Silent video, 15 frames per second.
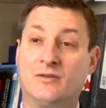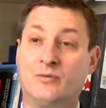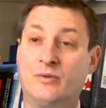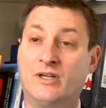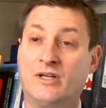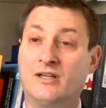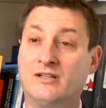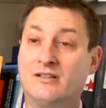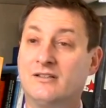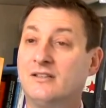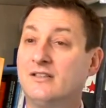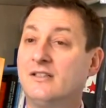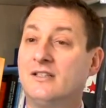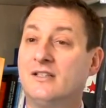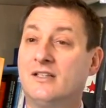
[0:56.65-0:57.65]
We are,
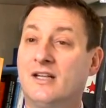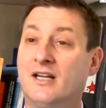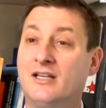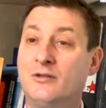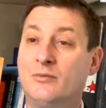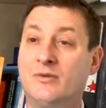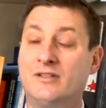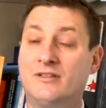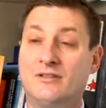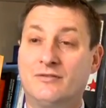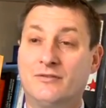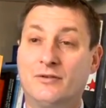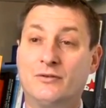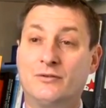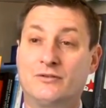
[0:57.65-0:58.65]
anyone that
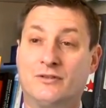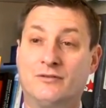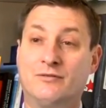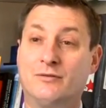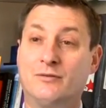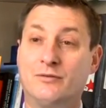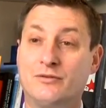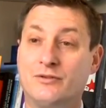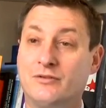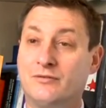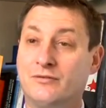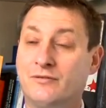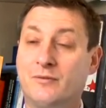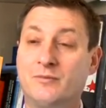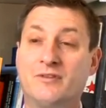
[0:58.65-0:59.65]
follows revolution
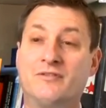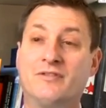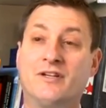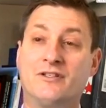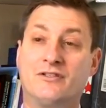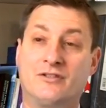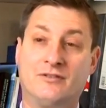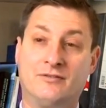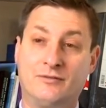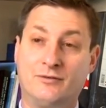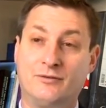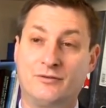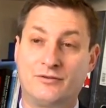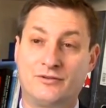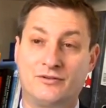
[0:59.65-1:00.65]
from the French
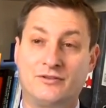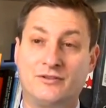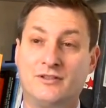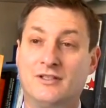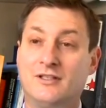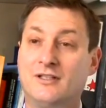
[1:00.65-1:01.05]
Revolution